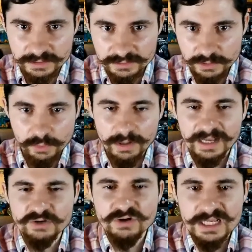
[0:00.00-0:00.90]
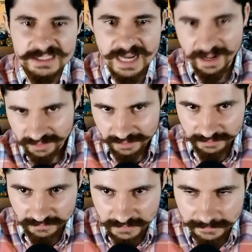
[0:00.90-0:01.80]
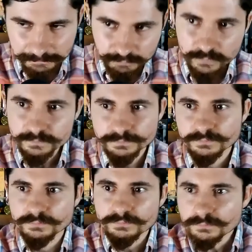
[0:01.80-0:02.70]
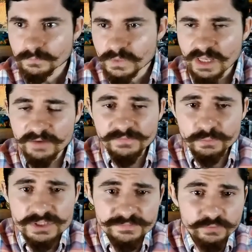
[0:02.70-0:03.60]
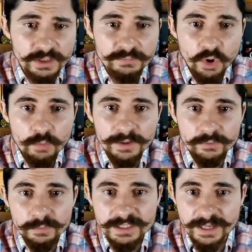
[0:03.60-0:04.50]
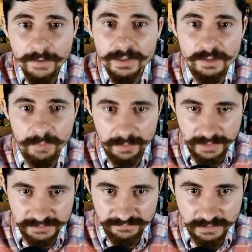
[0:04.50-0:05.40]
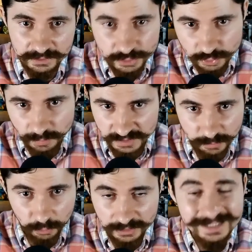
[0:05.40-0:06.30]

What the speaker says: like crazy athlete, right? If it wasn't for him, nobody would be caring about that fucking stupid sport.